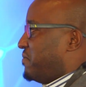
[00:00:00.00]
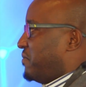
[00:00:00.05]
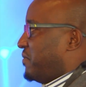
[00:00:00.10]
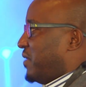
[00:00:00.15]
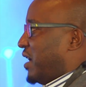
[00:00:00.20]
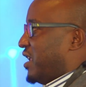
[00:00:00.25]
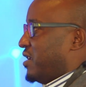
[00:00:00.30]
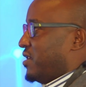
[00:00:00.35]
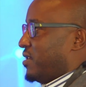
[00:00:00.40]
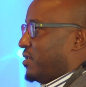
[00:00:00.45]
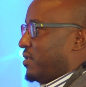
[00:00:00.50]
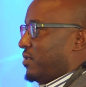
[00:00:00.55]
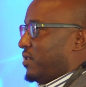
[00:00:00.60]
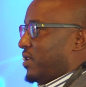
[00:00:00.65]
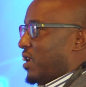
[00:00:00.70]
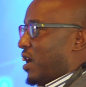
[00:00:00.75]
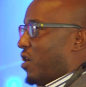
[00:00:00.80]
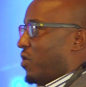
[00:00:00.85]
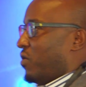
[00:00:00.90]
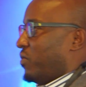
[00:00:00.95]
And
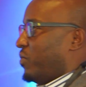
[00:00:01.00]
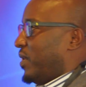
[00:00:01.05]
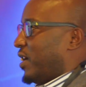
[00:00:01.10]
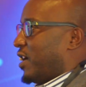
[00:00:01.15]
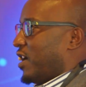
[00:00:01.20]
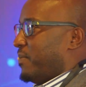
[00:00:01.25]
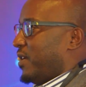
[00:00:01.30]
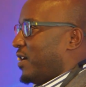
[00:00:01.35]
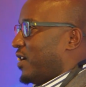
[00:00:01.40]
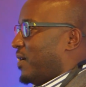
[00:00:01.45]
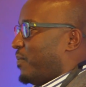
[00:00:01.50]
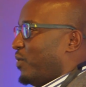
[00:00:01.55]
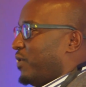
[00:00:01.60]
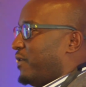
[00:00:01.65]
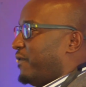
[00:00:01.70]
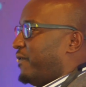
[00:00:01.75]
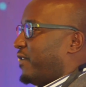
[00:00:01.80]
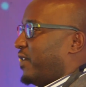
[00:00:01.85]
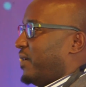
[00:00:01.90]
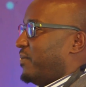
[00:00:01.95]
now we're coming up with
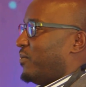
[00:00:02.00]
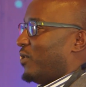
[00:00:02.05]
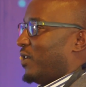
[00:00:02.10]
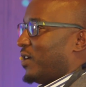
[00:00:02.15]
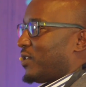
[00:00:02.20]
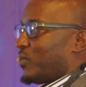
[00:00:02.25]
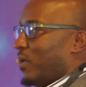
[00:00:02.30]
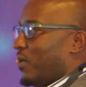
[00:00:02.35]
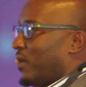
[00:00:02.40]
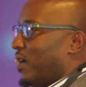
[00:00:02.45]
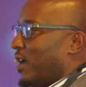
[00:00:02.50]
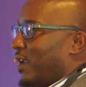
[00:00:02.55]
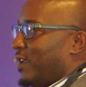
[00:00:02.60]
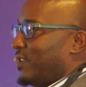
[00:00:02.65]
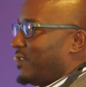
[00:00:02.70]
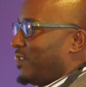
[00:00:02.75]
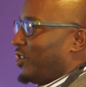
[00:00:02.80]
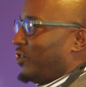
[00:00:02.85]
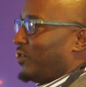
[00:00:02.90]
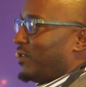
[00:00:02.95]
frameworks where
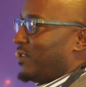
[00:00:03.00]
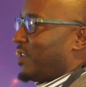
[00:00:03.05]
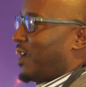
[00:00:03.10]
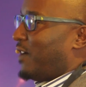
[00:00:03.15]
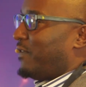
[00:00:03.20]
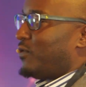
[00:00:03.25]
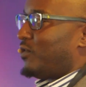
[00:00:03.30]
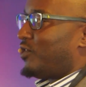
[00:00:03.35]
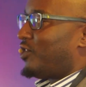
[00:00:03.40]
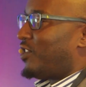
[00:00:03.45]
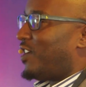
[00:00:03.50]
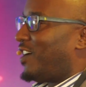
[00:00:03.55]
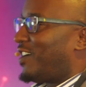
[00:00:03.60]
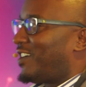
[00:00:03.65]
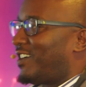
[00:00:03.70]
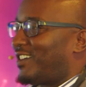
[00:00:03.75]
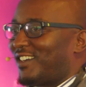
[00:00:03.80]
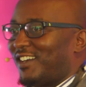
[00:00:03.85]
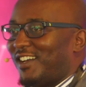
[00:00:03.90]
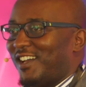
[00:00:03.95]
organizations have to
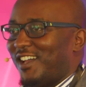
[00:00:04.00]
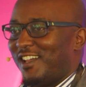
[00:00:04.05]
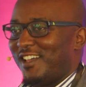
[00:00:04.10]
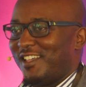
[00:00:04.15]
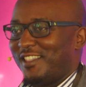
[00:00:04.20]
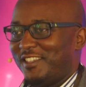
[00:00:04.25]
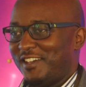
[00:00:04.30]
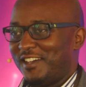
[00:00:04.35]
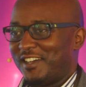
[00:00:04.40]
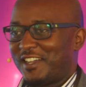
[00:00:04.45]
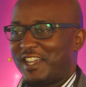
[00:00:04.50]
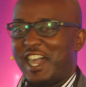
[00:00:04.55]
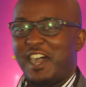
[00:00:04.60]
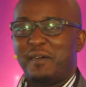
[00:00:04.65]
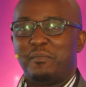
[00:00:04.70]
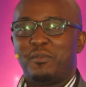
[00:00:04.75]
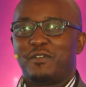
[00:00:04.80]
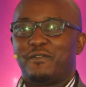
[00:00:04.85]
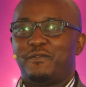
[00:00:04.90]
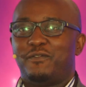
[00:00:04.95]
track their
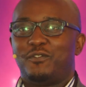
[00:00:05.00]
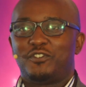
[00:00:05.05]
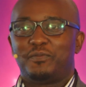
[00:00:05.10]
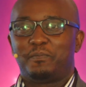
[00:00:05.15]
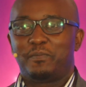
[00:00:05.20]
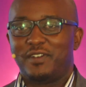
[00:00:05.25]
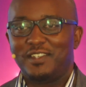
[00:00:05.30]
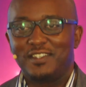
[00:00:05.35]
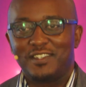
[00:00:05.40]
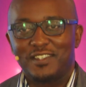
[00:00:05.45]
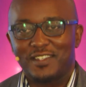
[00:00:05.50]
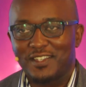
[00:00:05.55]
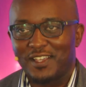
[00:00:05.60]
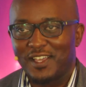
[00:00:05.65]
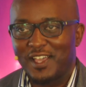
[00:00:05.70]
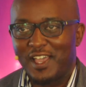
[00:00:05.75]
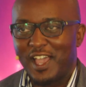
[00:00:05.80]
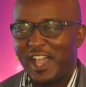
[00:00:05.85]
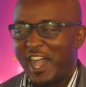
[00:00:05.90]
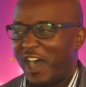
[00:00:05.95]
carbon footprint.
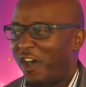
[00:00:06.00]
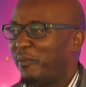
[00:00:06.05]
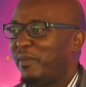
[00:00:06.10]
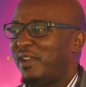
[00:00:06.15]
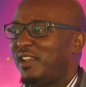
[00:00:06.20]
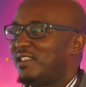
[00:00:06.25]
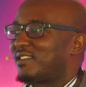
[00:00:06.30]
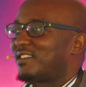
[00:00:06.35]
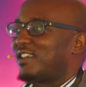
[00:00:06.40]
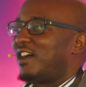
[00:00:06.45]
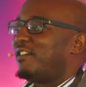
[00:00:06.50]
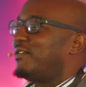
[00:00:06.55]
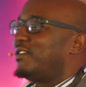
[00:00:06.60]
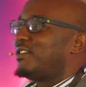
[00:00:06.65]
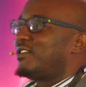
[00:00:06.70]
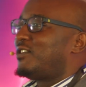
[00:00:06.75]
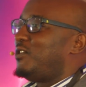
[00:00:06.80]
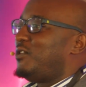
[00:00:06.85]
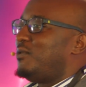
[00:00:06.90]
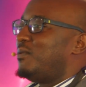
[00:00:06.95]
How many servers
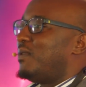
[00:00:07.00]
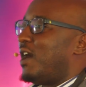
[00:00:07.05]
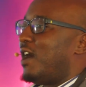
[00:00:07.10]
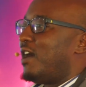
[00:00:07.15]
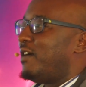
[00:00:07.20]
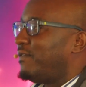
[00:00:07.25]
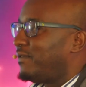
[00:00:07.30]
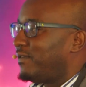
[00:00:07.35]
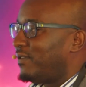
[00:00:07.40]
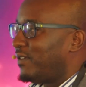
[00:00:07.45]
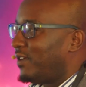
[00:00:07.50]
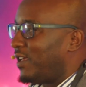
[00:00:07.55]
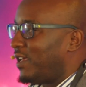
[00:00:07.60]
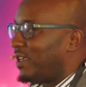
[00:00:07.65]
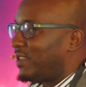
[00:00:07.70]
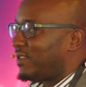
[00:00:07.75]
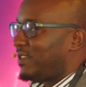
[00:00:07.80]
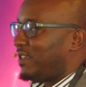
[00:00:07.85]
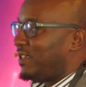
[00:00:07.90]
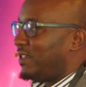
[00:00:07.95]
do you have?
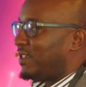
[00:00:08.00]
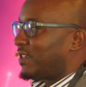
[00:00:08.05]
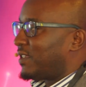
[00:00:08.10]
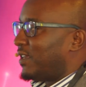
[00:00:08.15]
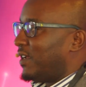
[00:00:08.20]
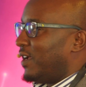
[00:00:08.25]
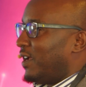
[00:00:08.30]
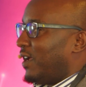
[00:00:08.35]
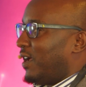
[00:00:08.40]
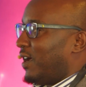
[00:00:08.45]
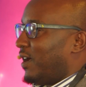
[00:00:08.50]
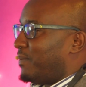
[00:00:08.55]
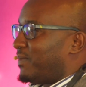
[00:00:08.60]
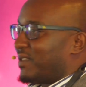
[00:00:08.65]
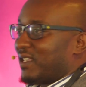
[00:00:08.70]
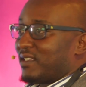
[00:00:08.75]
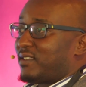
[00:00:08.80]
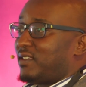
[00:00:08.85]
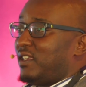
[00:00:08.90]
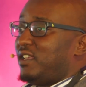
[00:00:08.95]
Is it
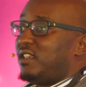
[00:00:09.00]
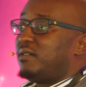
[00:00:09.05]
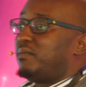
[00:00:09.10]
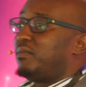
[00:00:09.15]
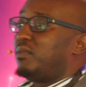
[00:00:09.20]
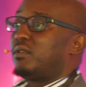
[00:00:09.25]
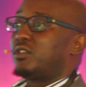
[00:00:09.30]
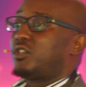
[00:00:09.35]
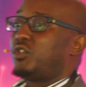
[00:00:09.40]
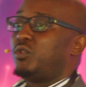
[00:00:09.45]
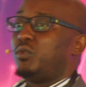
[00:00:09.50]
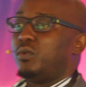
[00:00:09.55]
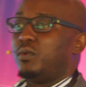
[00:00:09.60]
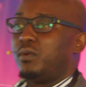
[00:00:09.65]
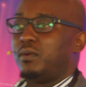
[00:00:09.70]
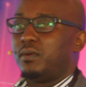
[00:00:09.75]
sustainable to